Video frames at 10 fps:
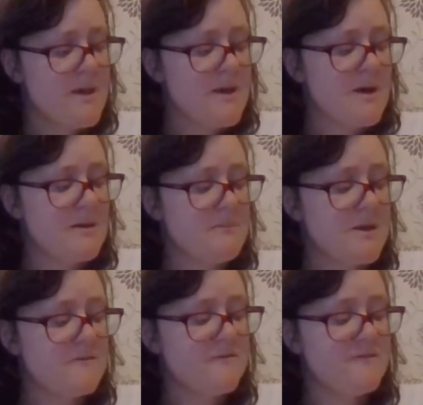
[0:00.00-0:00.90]
I
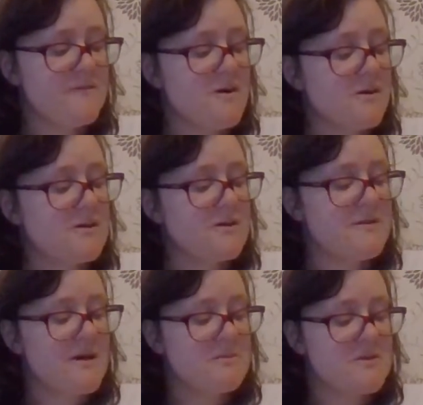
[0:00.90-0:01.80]
mean, fuck
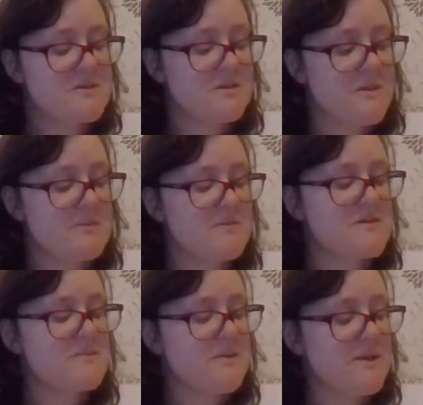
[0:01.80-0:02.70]
that muscle memory
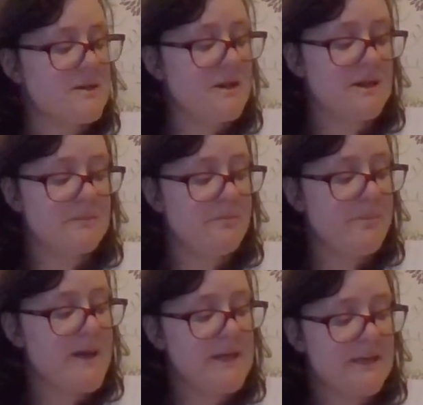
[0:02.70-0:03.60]
speak. I can
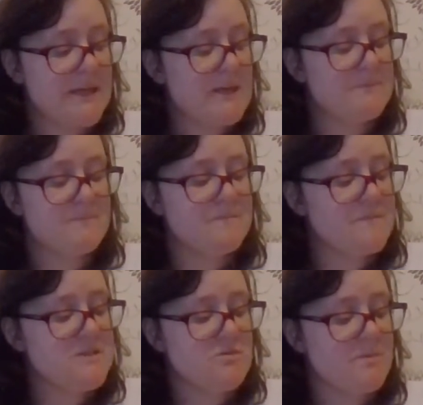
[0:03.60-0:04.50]
barely keep
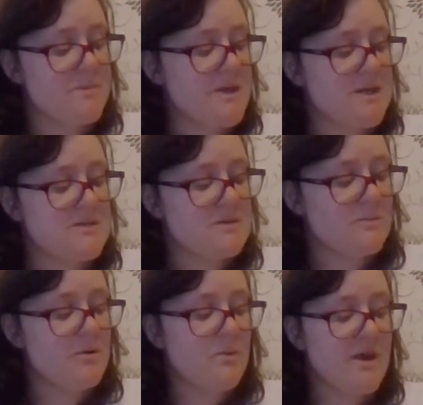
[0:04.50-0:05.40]
to a beat,
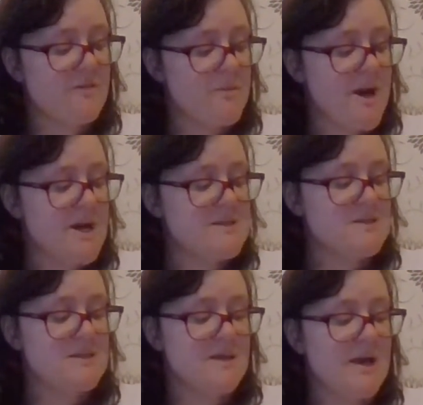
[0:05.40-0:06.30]
but waving my hands
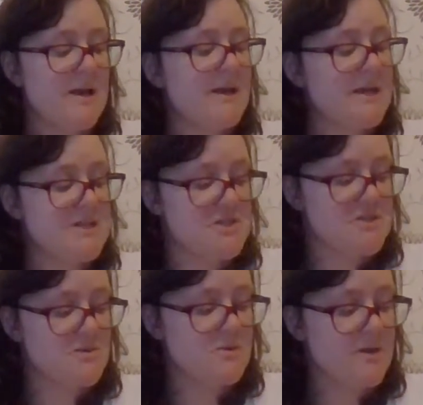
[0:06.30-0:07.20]
in the air like I just
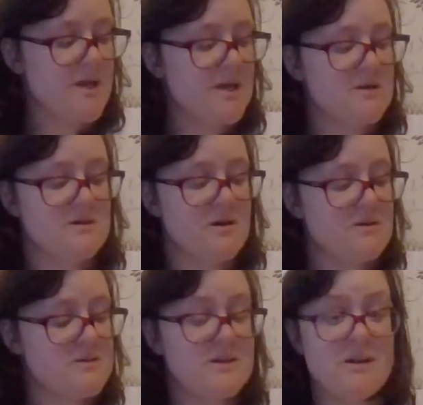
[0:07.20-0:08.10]
don't care, because
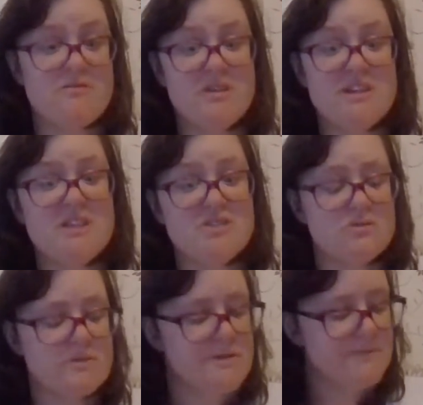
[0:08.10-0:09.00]
honestly, I really
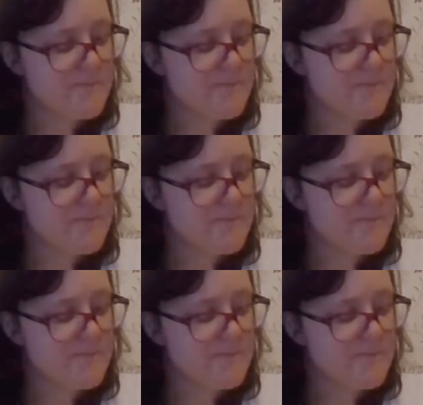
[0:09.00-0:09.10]
don't.